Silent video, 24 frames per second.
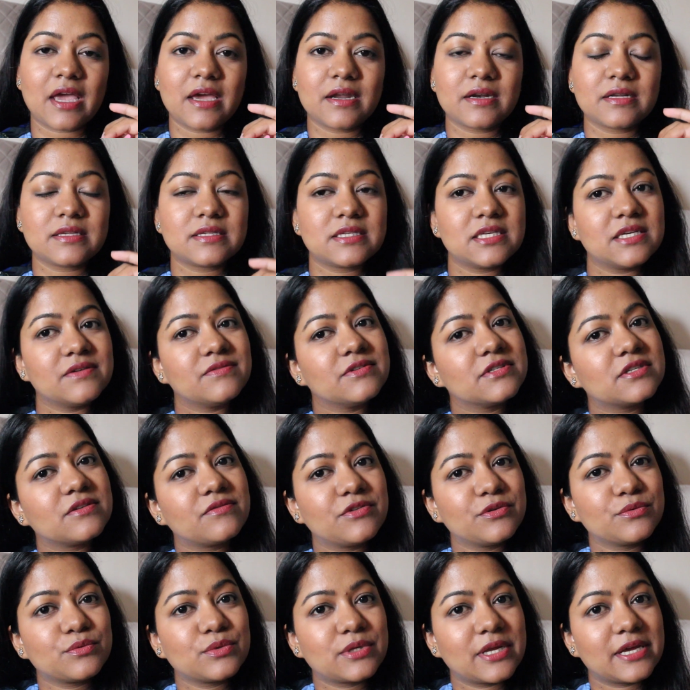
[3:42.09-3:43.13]
I received it a
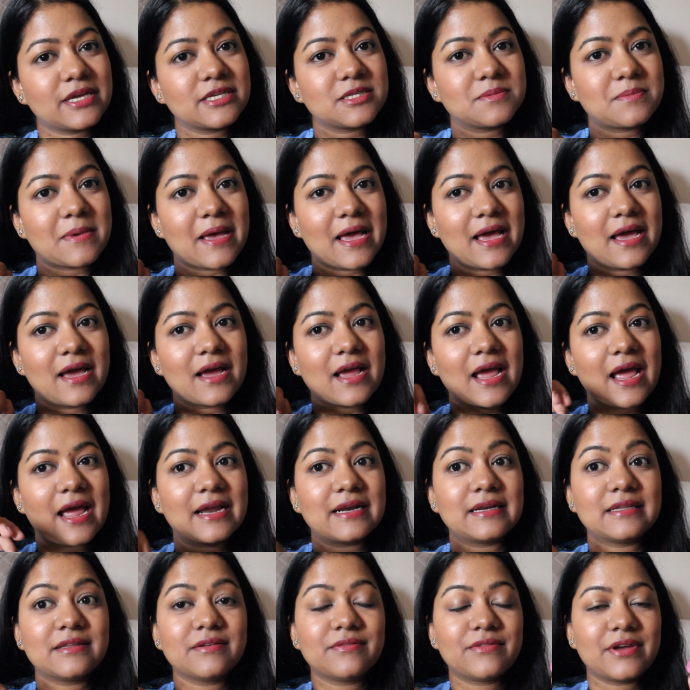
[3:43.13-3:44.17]
few days back,
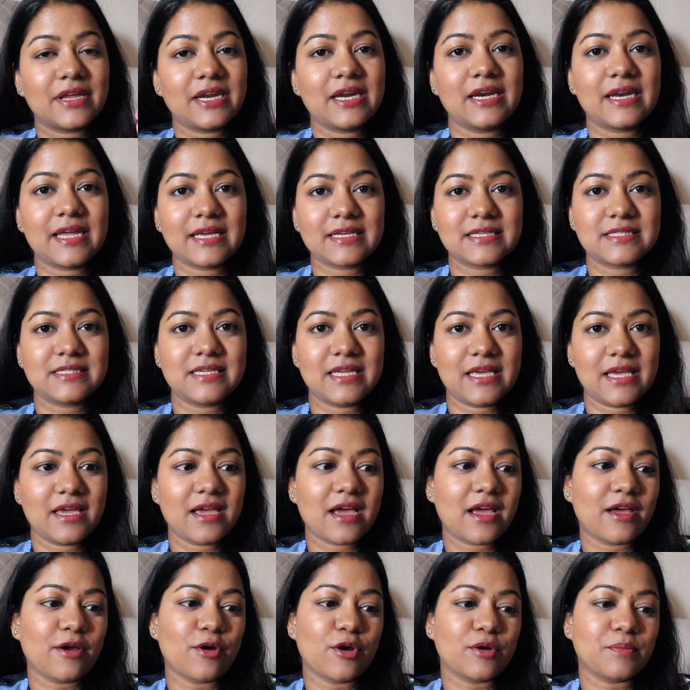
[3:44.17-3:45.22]
and the very next day
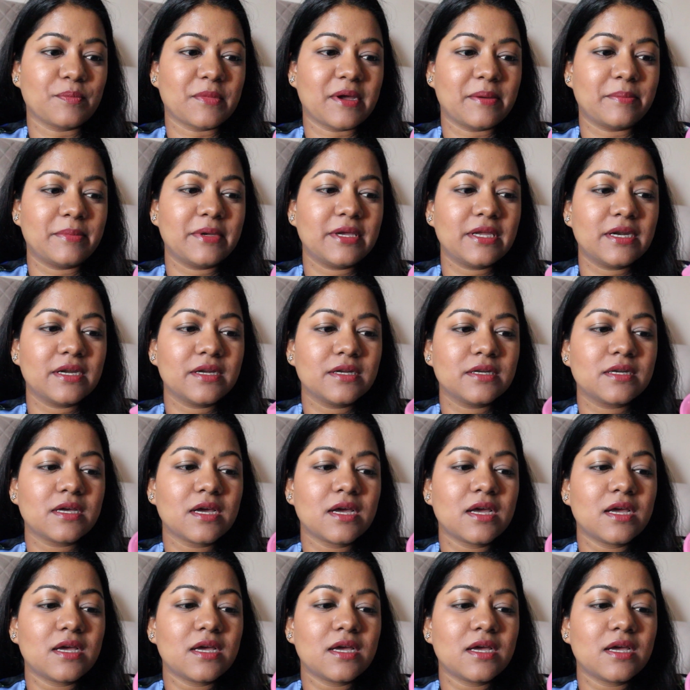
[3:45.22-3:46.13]
I got my period.